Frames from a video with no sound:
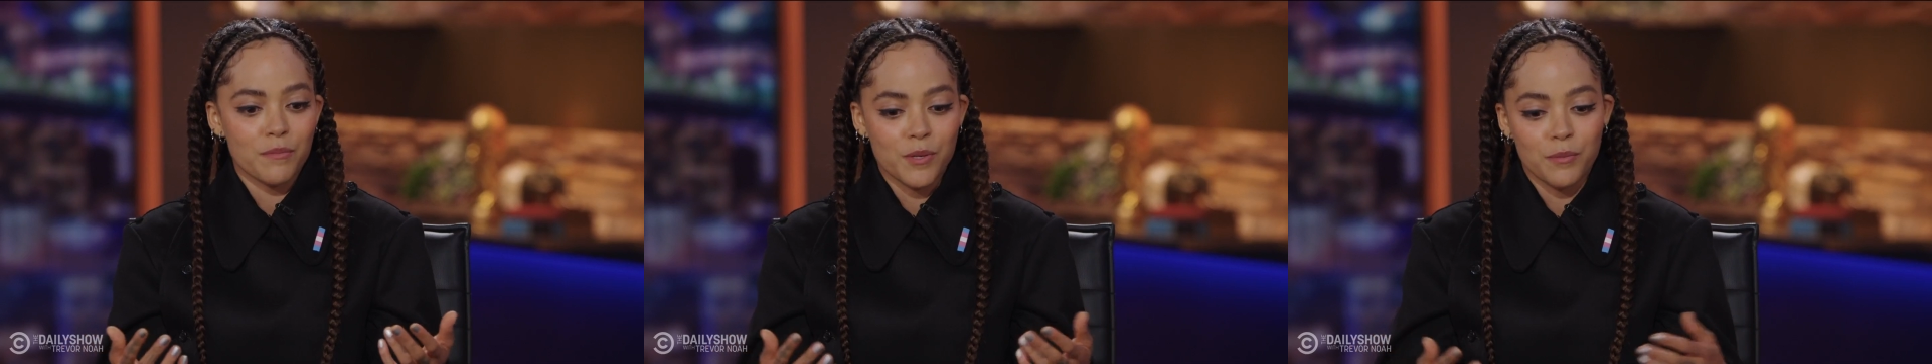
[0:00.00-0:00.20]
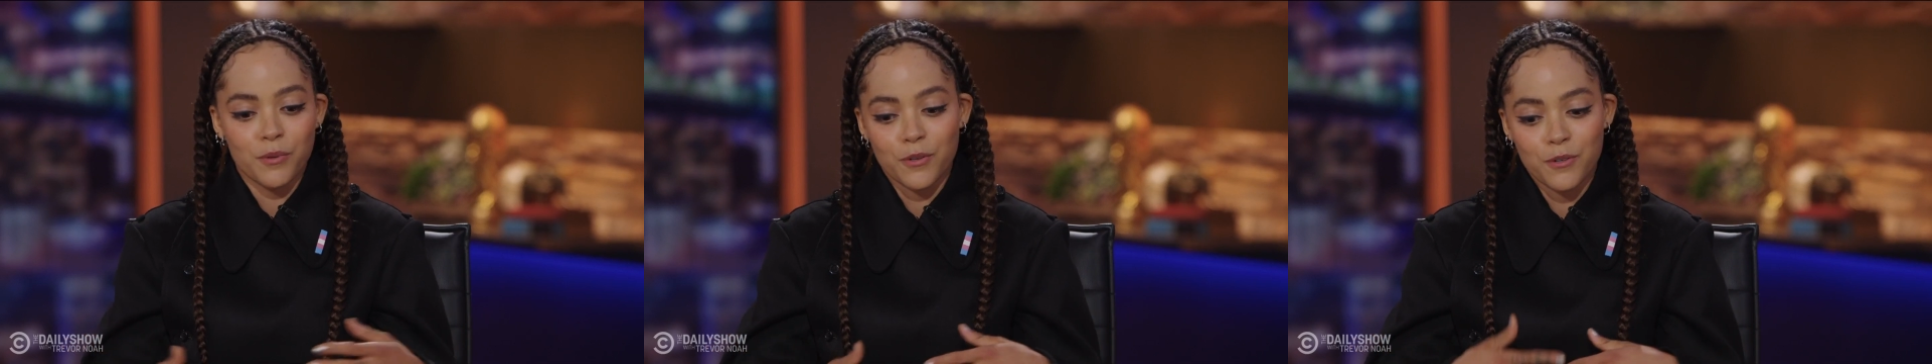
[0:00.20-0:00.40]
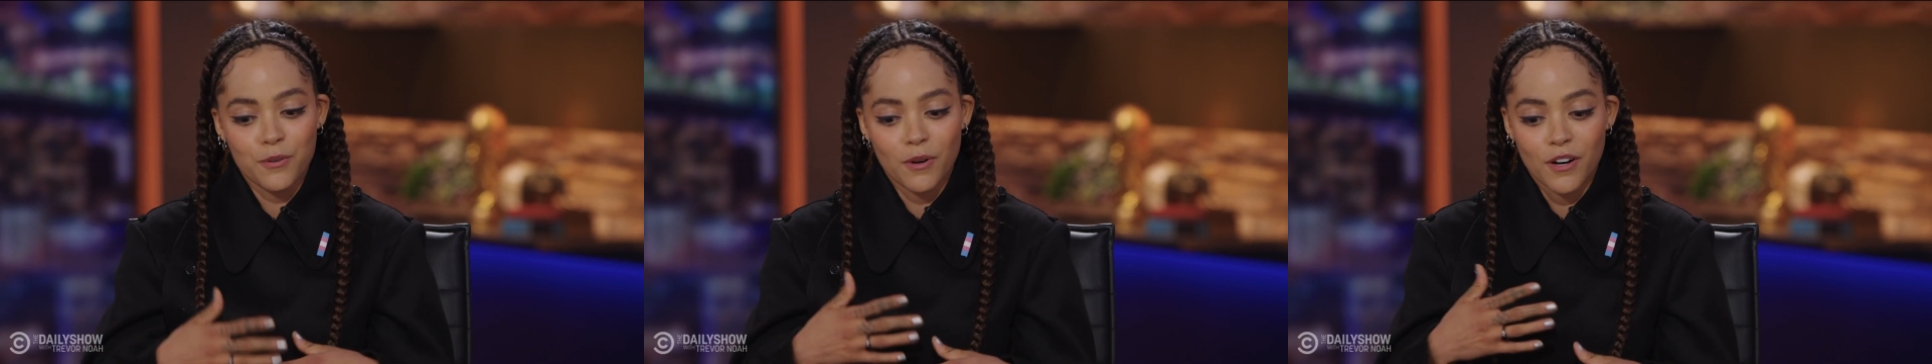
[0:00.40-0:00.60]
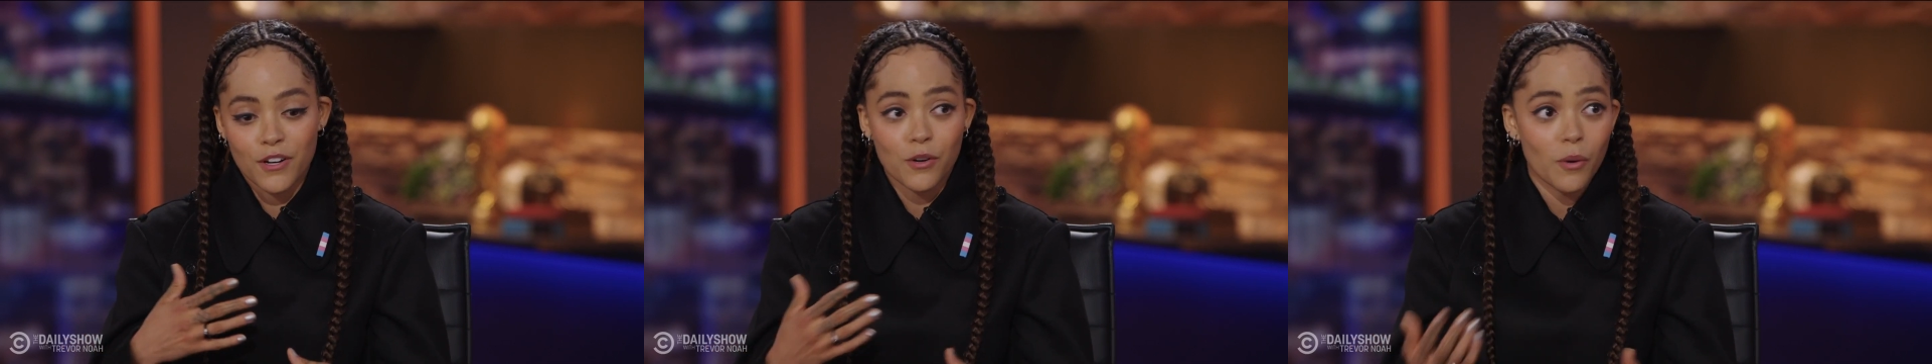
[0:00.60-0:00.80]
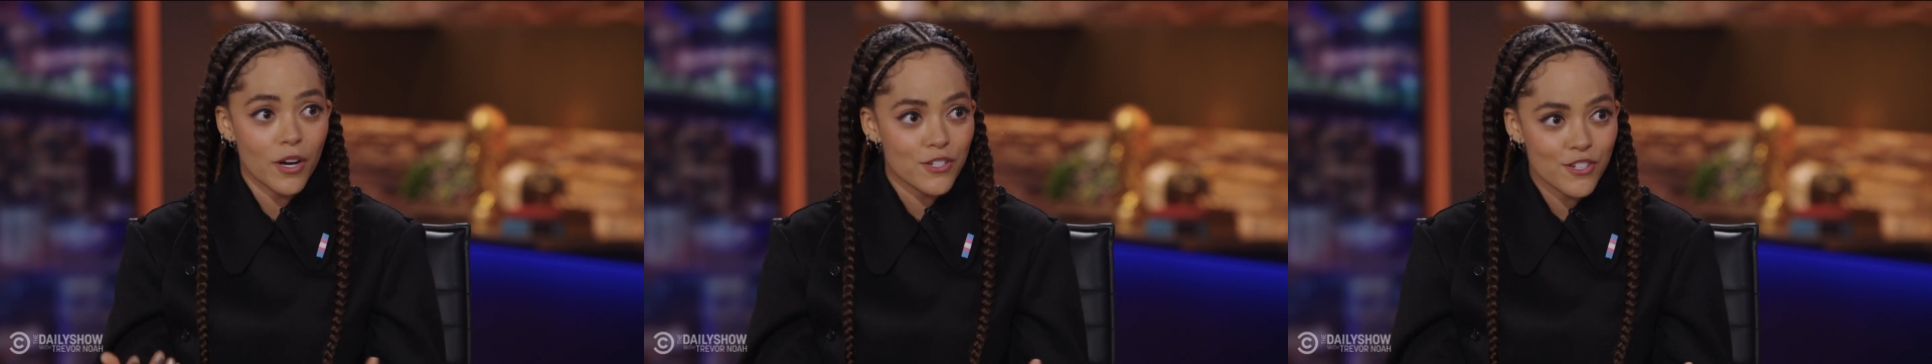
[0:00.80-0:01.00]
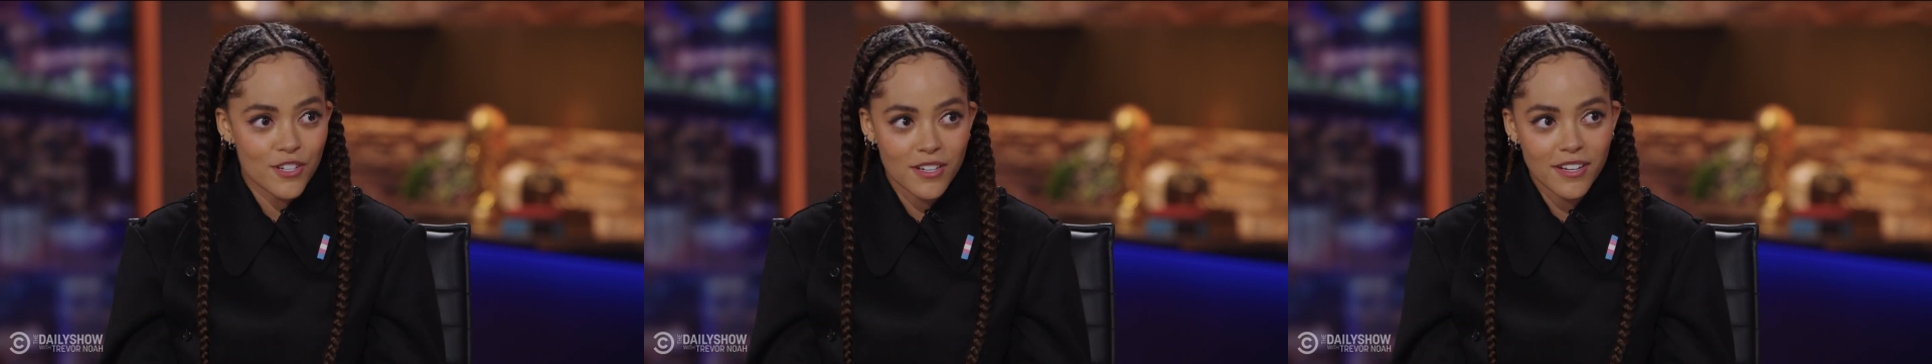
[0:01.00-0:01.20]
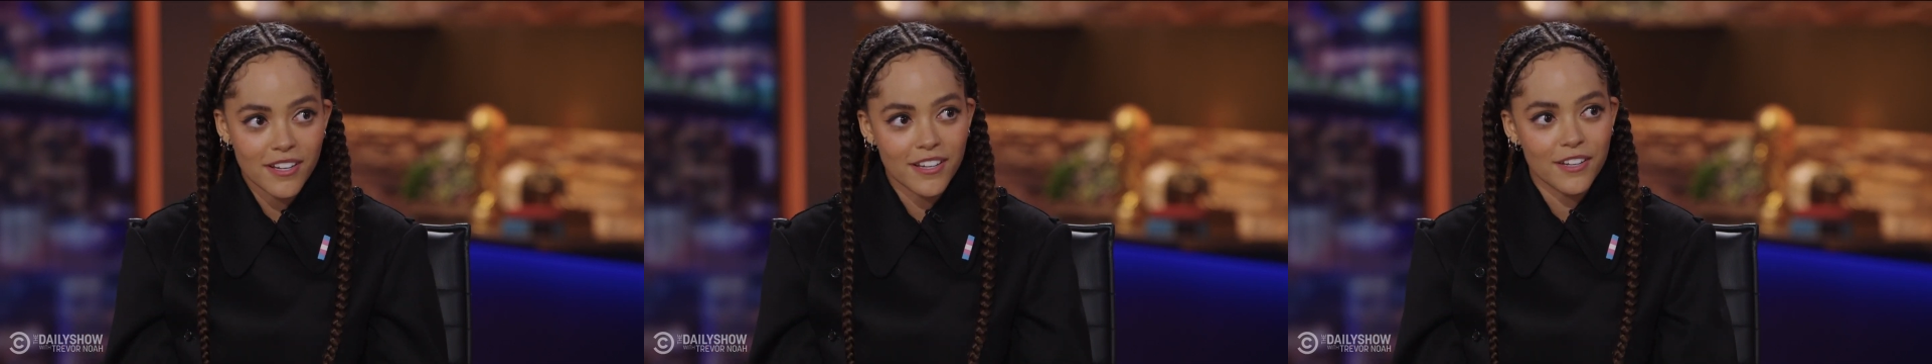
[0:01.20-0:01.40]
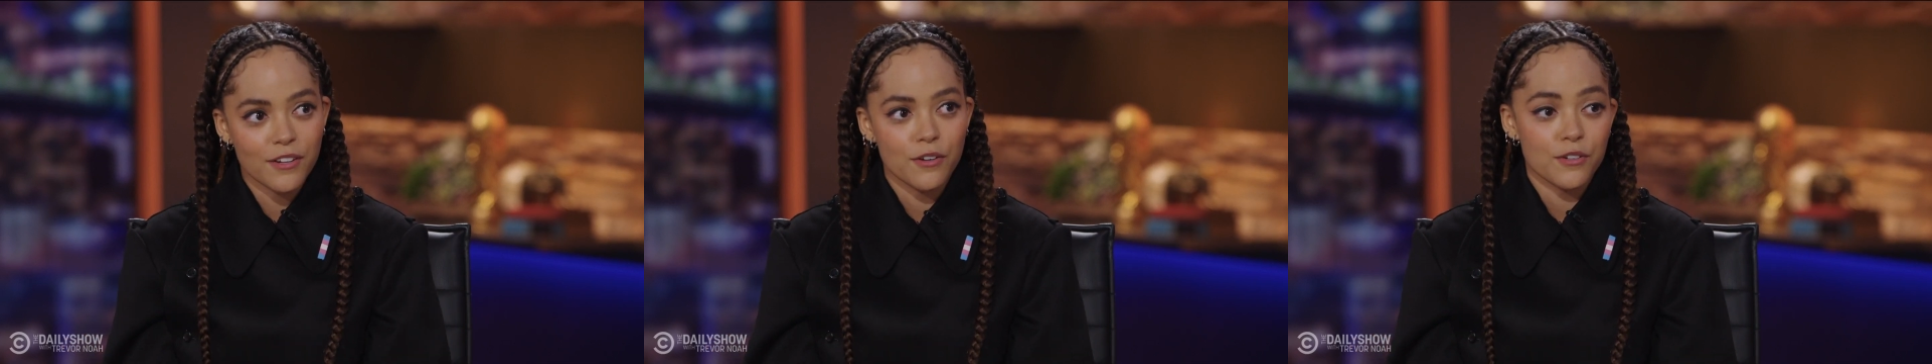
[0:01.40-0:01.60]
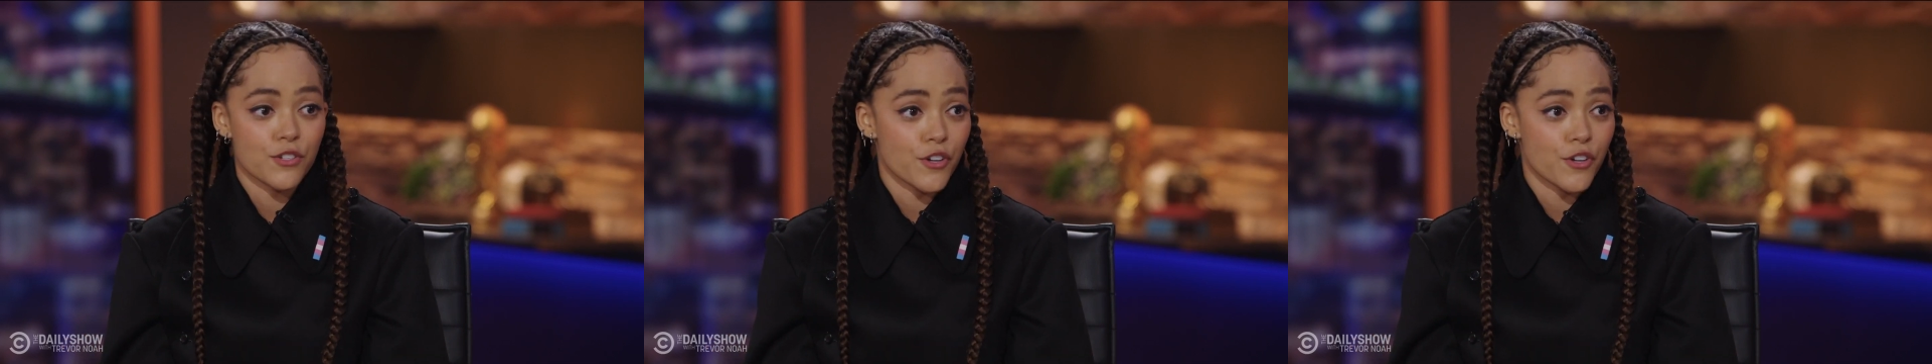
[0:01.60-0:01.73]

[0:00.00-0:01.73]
people who are questioning,